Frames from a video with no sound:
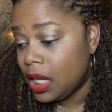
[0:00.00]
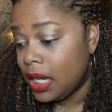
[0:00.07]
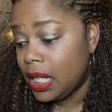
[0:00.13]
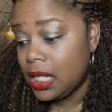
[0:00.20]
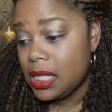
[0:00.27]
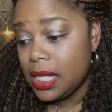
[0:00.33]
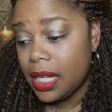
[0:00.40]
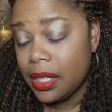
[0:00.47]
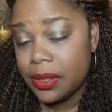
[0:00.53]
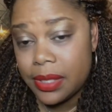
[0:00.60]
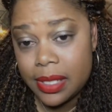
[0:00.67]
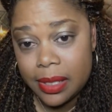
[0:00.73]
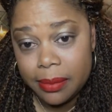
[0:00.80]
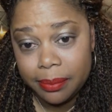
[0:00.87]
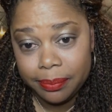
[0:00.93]
he
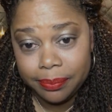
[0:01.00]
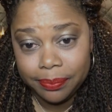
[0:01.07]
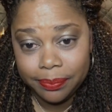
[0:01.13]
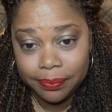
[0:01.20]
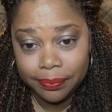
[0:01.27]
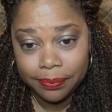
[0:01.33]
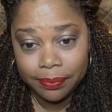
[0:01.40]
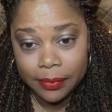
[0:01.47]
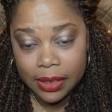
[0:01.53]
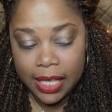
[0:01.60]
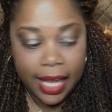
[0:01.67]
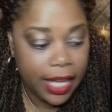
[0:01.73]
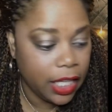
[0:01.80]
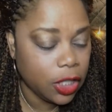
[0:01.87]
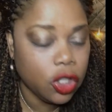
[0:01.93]
tells him,
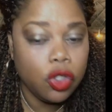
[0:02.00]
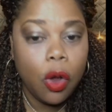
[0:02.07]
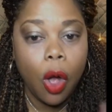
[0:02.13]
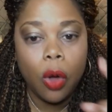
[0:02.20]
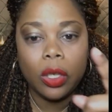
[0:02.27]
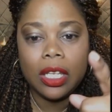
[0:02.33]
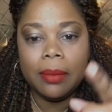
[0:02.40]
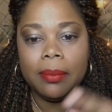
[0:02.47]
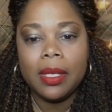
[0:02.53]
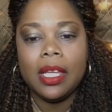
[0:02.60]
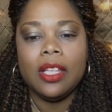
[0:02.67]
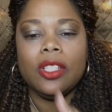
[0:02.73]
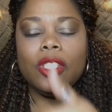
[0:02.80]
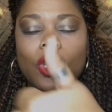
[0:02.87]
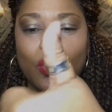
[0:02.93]
can't control him,
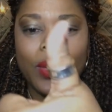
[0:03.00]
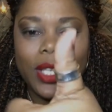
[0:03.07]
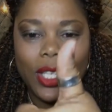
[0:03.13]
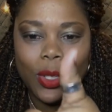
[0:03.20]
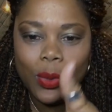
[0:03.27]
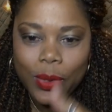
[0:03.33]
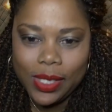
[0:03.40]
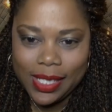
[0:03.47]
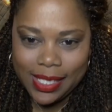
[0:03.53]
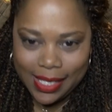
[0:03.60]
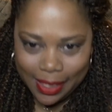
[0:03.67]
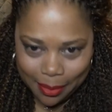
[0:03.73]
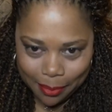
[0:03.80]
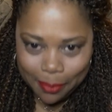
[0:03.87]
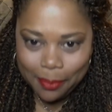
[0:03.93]
so he uses
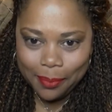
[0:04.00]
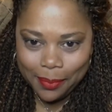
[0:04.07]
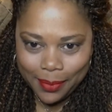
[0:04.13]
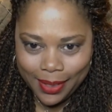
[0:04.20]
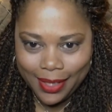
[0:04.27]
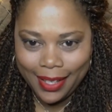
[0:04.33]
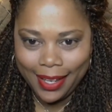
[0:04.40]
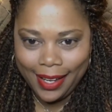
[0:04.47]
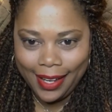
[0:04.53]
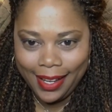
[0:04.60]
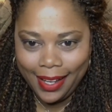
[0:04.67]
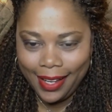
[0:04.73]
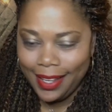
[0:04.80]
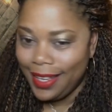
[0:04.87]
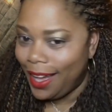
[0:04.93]
him.
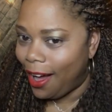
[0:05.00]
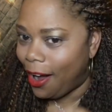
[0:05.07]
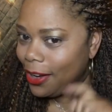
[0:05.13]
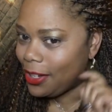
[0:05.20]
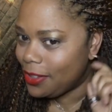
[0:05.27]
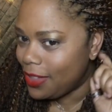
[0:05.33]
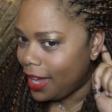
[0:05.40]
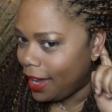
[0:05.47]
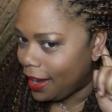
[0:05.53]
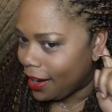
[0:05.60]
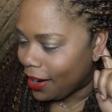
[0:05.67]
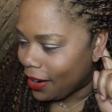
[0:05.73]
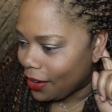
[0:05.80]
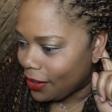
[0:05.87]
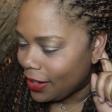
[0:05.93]
Huh? Are you
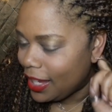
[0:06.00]
there?